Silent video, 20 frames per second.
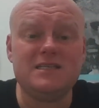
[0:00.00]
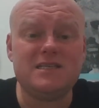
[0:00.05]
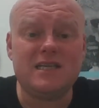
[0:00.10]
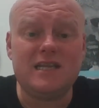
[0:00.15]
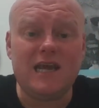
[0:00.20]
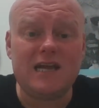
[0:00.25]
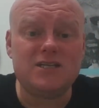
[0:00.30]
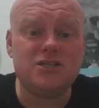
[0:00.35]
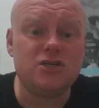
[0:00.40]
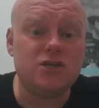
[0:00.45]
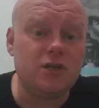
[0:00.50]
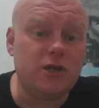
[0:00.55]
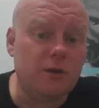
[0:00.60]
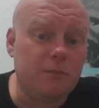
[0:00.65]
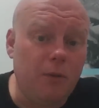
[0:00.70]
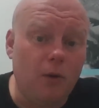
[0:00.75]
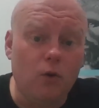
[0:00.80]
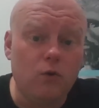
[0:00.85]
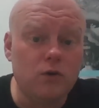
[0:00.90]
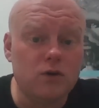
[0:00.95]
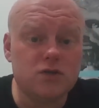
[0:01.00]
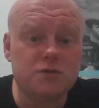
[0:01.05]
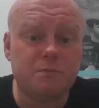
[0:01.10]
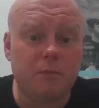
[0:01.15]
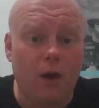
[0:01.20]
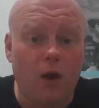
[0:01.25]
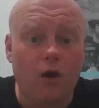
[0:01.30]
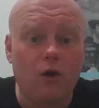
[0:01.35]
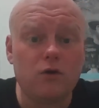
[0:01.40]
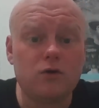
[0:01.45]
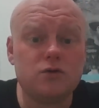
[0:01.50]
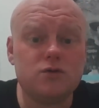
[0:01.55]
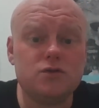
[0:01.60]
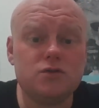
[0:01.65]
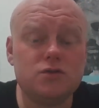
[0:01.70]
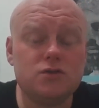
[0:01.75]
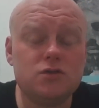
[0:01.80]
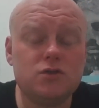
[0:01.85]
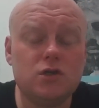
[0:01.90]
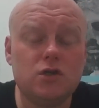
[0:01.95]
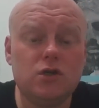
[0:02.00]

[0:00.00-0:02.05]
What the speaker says: to the edge of the opponent's box,